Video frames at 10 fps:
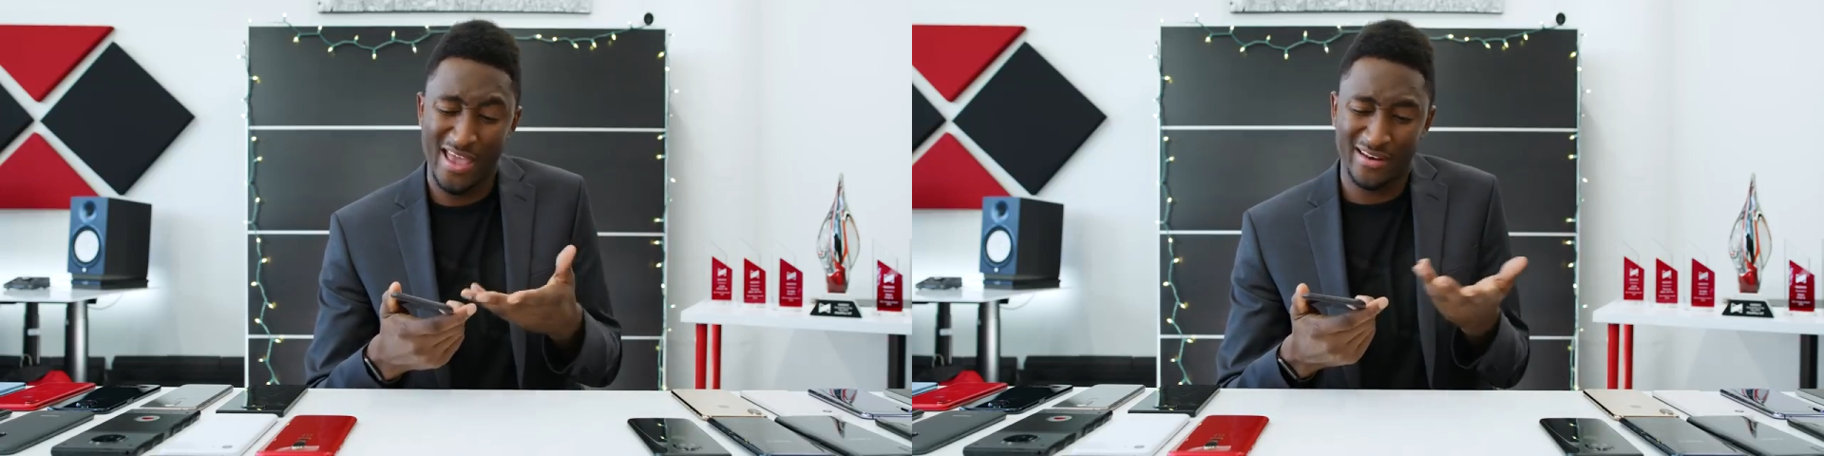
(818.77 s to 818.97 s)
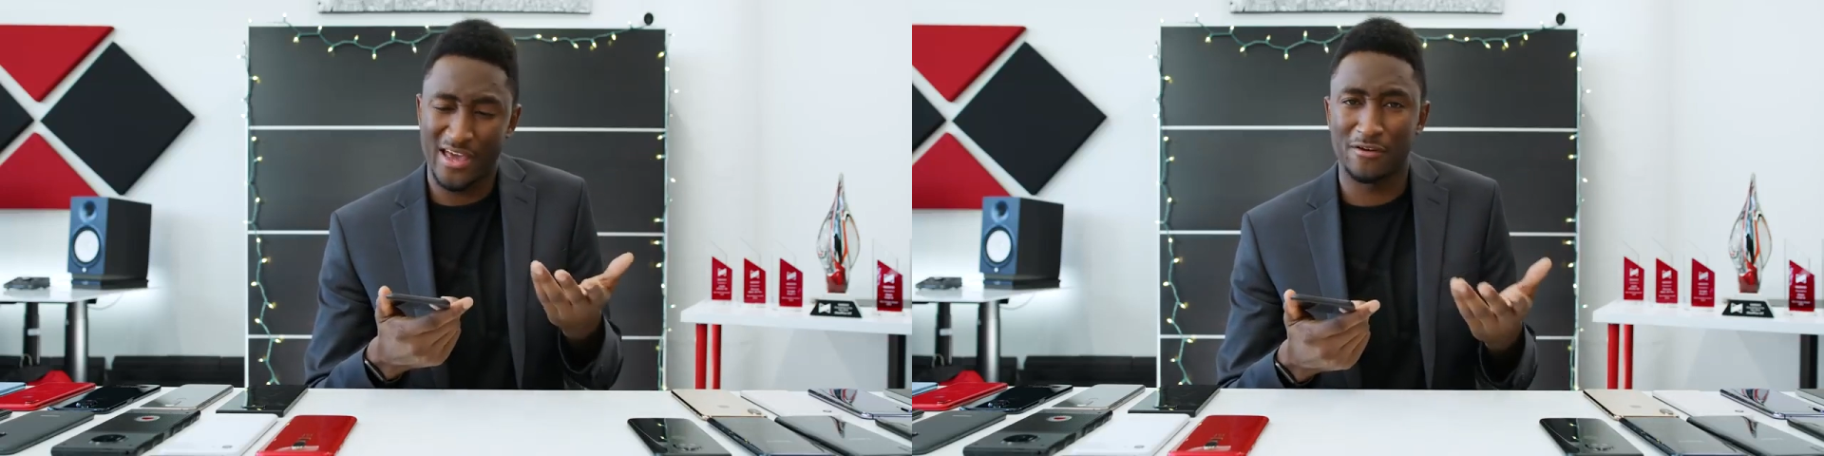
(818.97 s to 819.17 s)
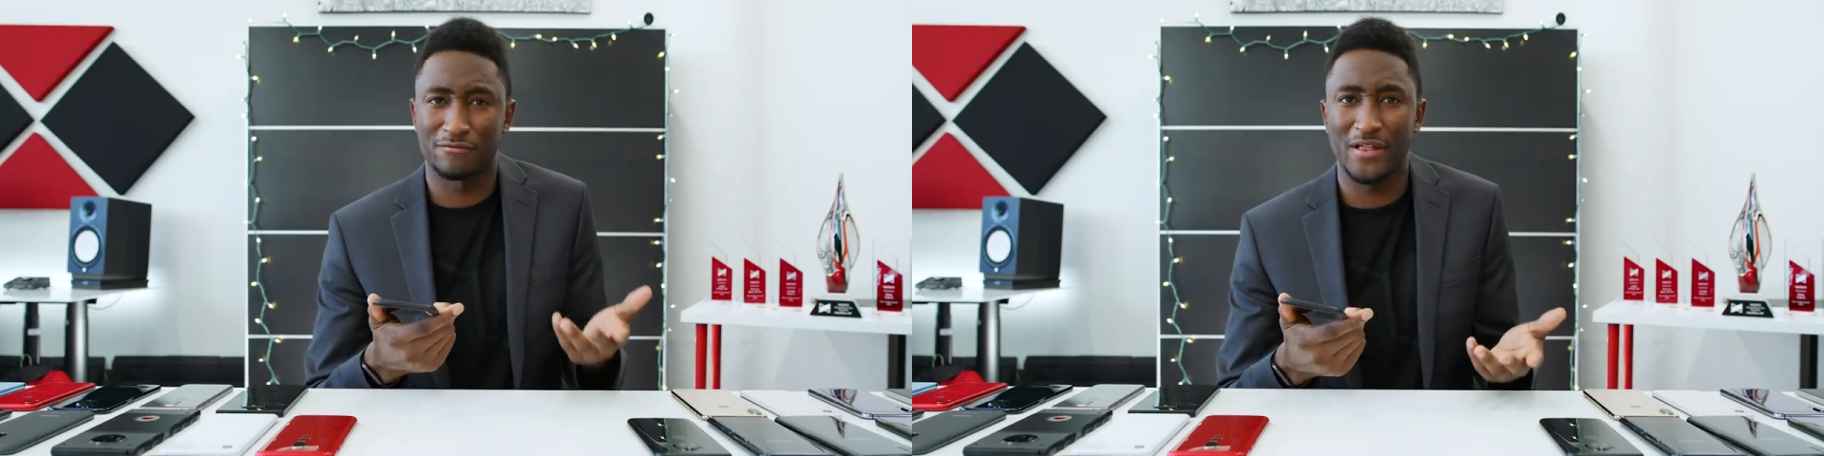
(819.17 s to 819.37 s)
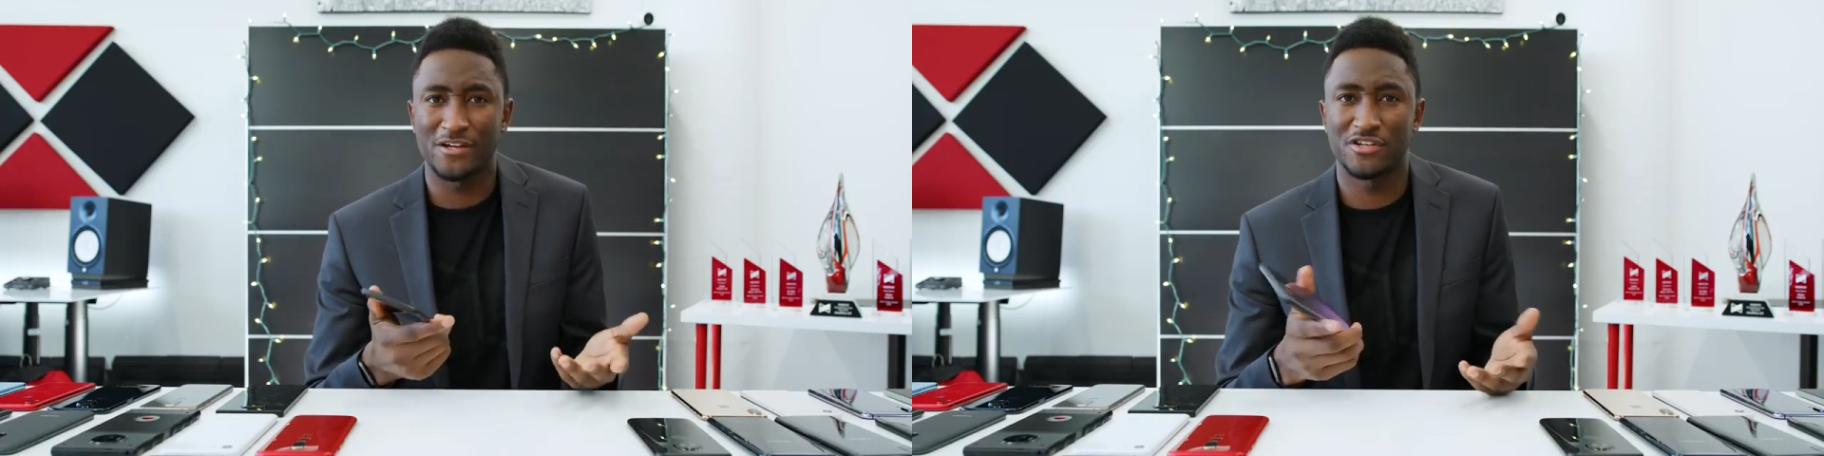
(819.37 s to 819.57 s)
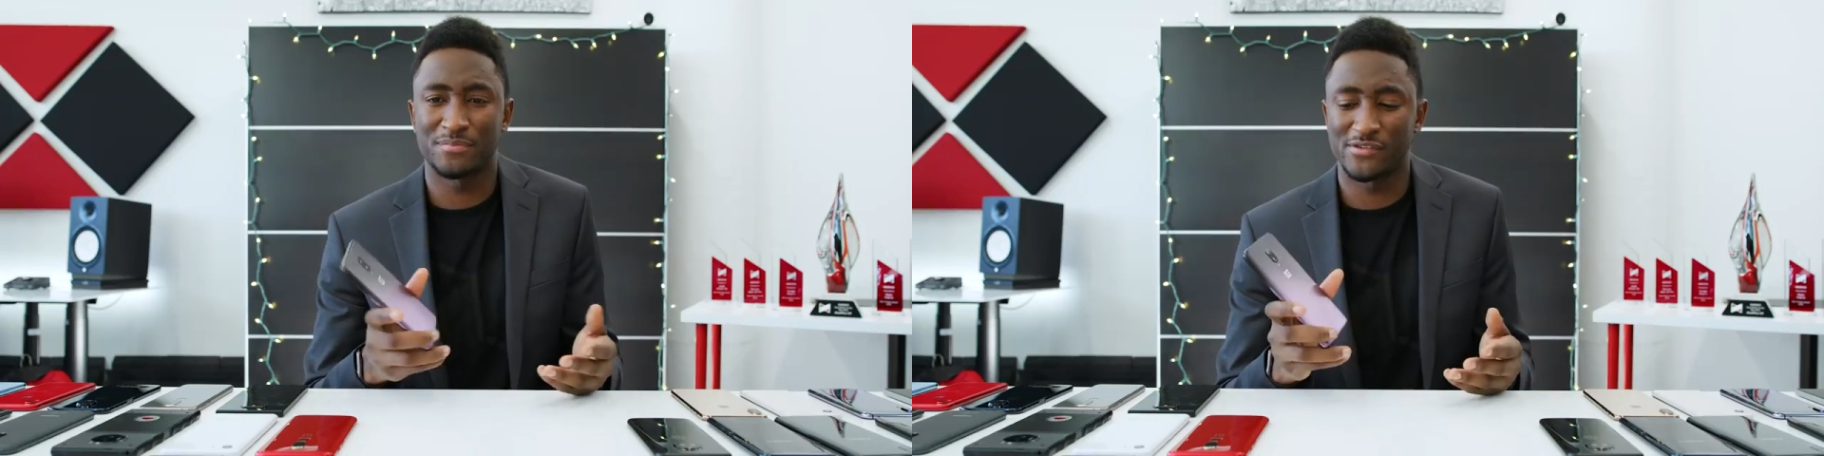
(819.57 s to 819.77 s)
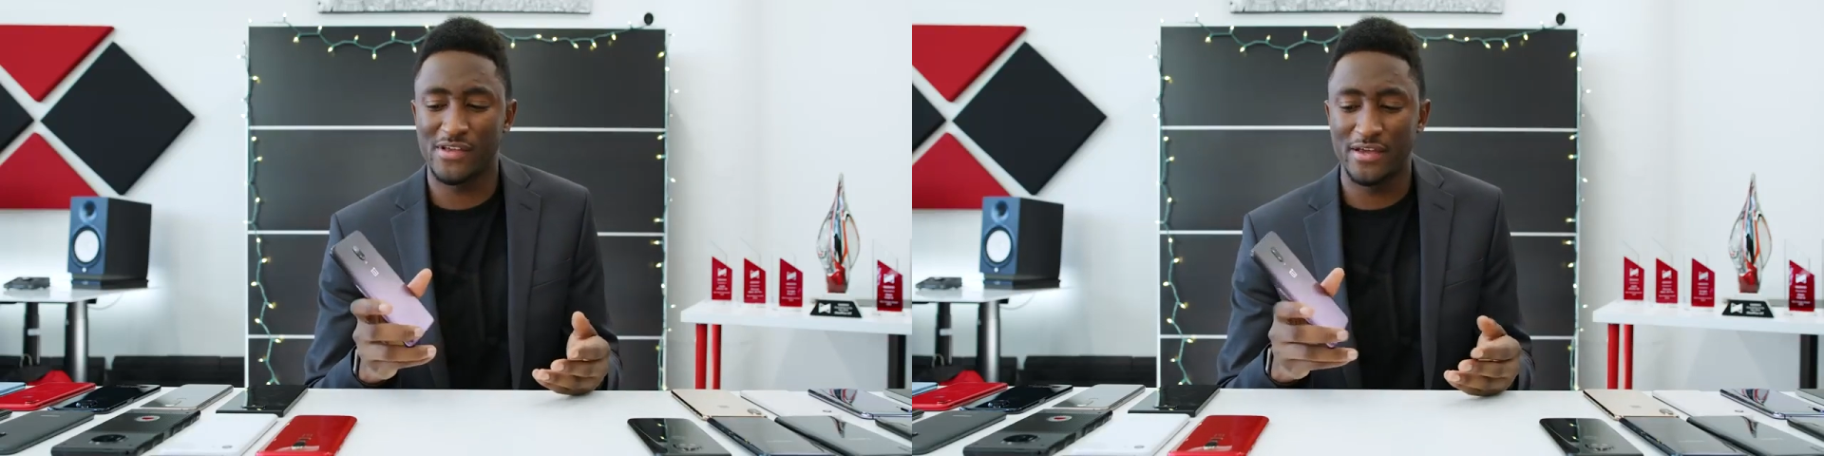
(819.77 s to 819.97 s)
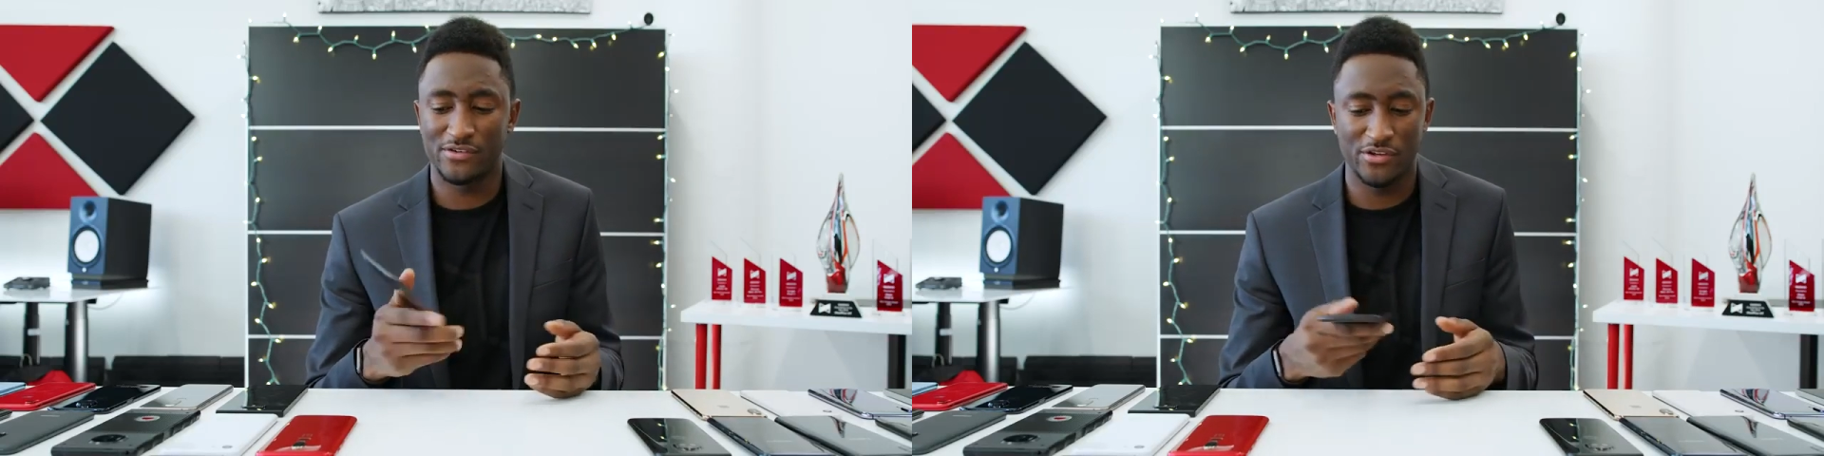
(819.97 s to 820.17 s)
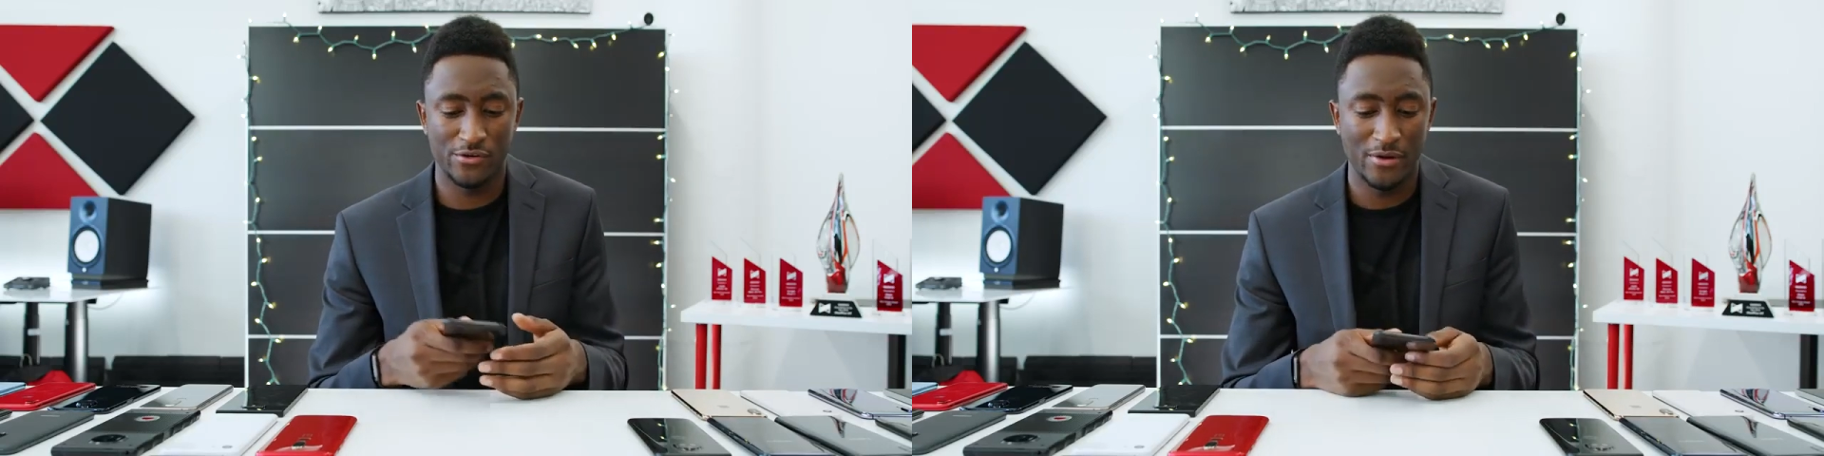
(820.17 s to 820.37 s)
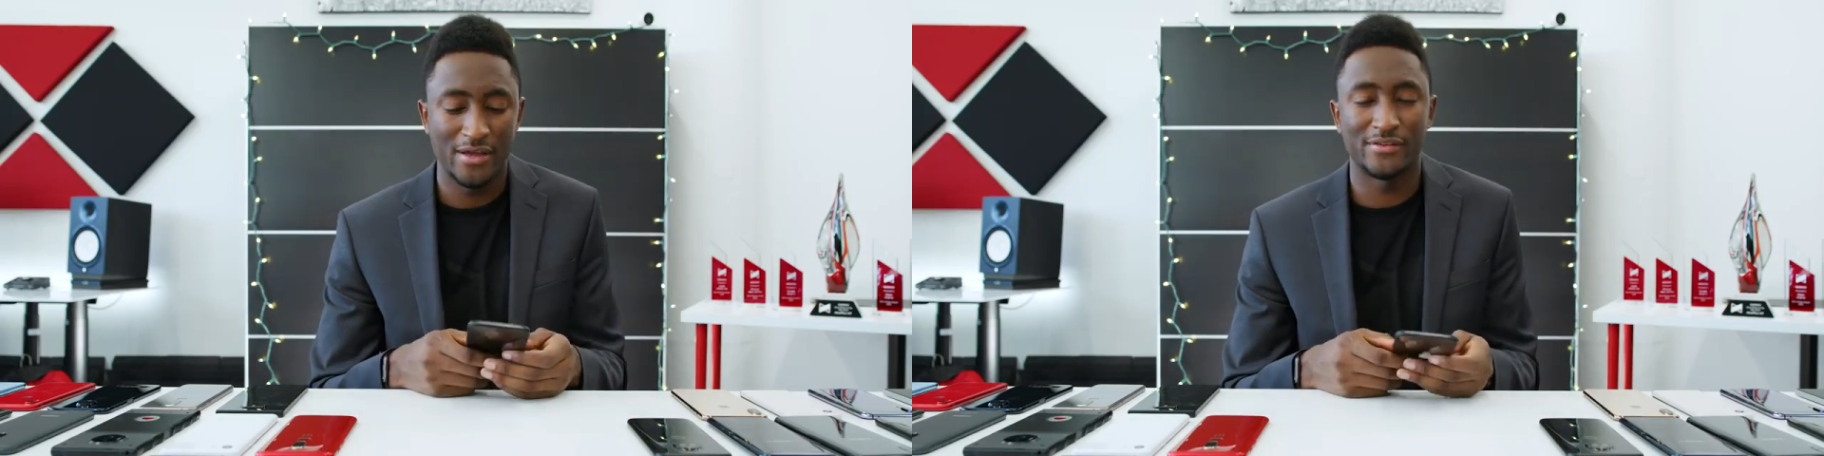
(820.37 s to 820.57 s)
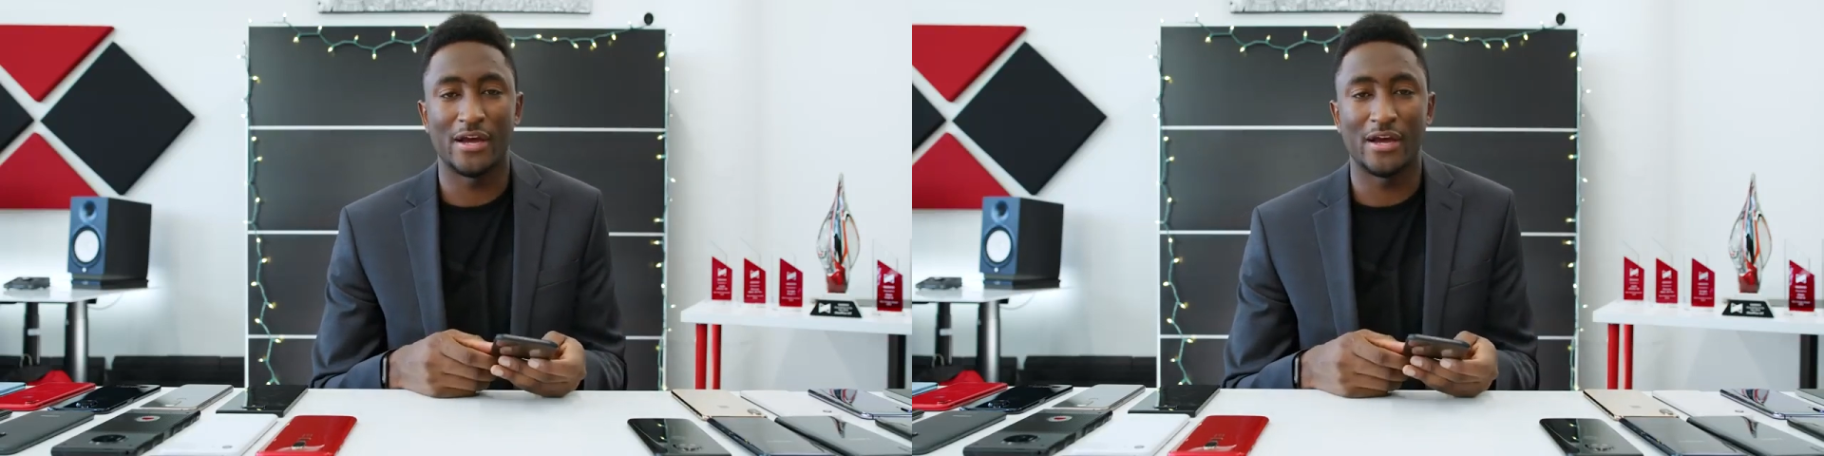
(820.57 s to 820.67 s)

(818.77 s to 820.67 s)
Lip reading: and kind of flagship design too,